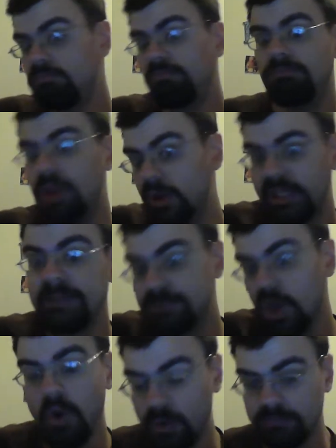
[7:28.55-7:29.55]
you know, it keeps
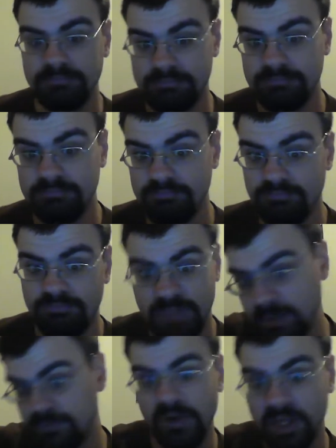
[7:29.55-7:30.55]
going. It
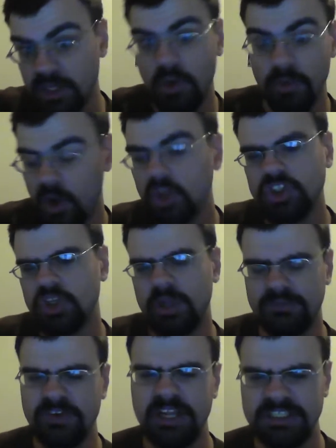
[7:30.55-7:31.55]
keeps fucking going. Also, I
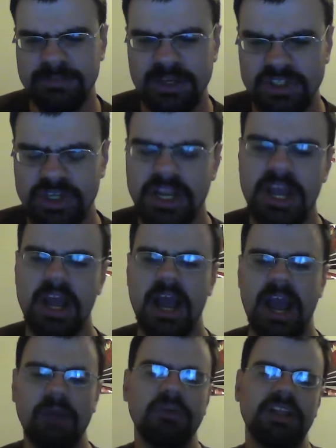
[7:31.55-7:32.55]
forgot to mention,
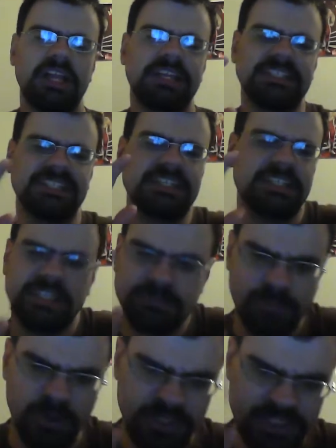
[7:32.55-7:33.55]
I really liked it, this part in